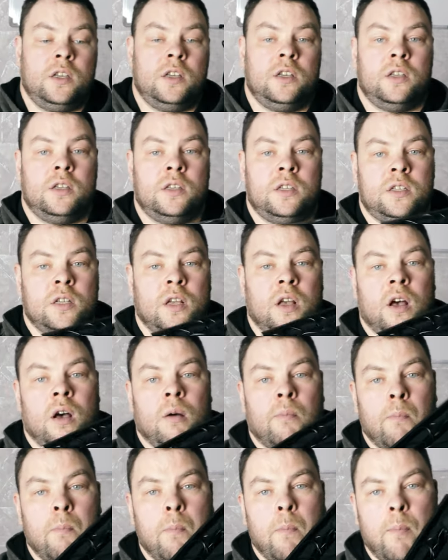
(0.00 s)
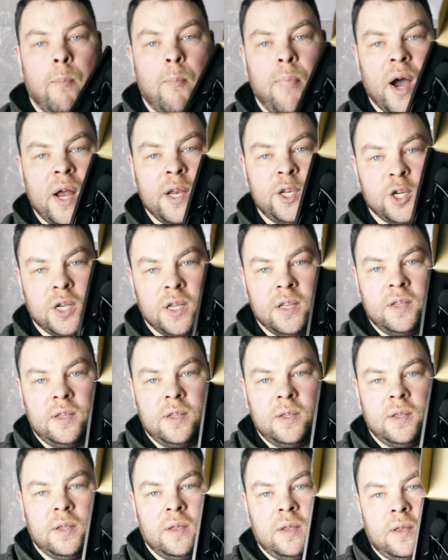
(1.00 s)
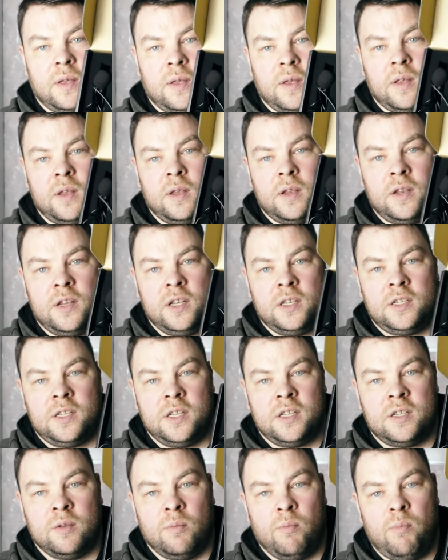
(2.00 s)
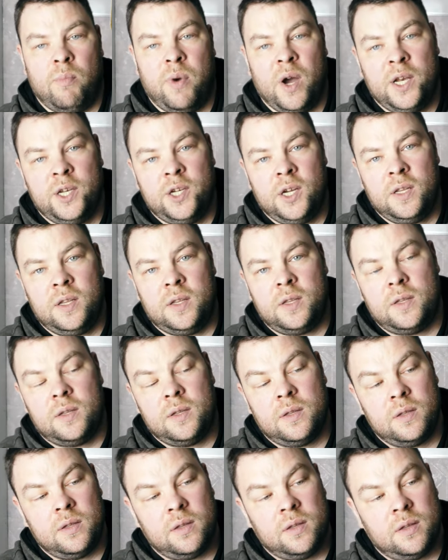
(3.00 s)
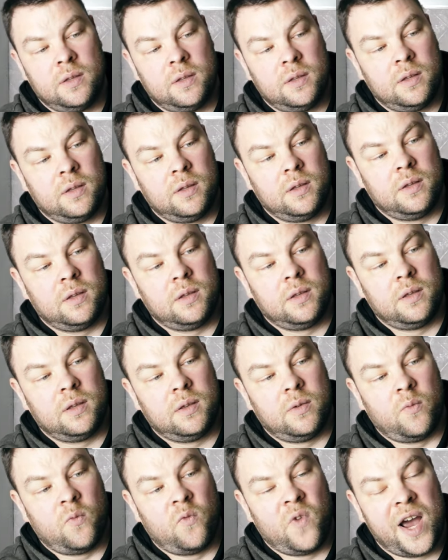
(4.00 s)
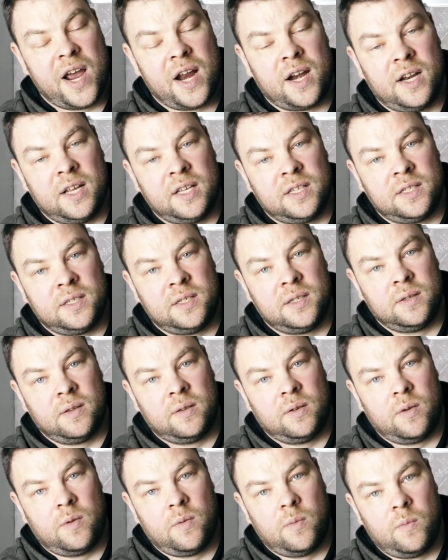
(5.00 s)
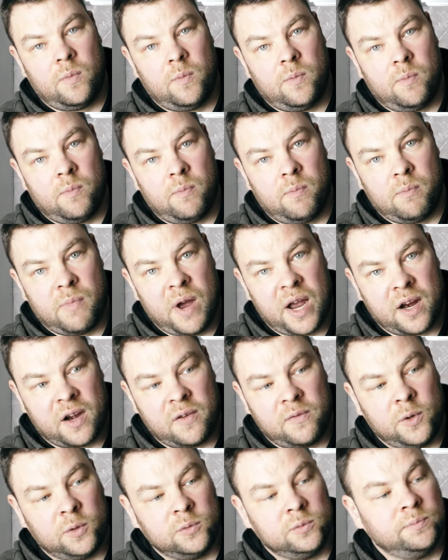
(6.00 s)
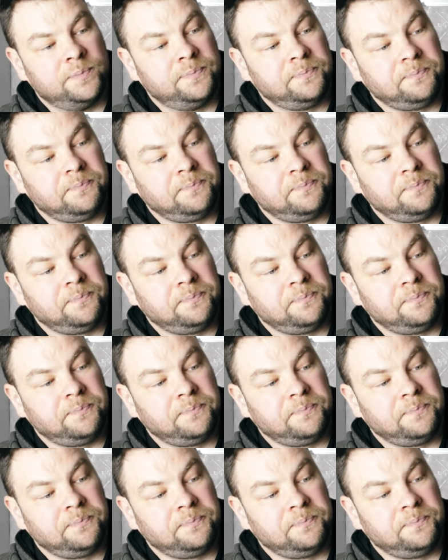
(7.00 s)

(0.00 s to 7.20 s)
is a budget. This is a budget wireless microphone.